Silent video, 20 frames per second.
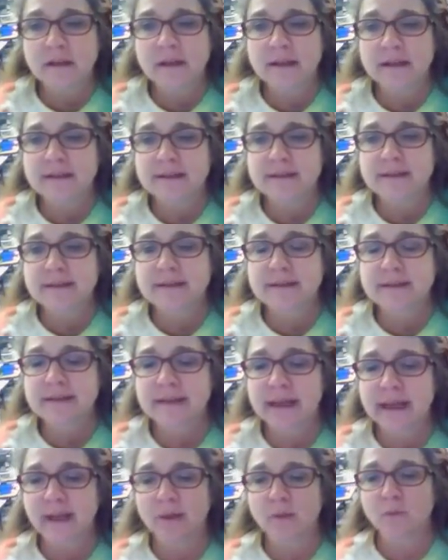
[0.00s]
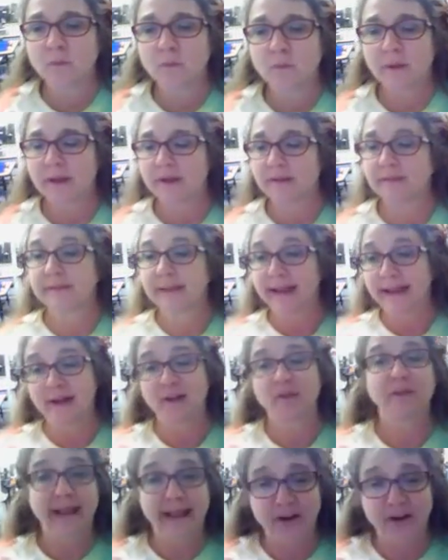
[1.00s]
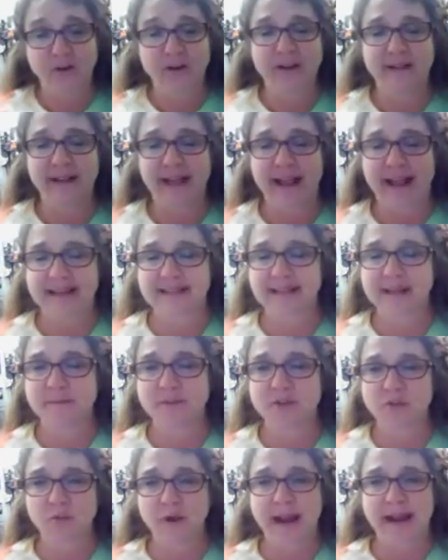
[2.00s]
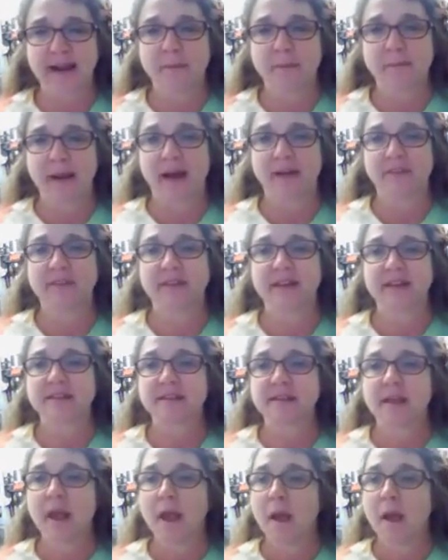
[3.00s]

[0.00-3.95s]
let's see. Well, later it'll ask them to write about this.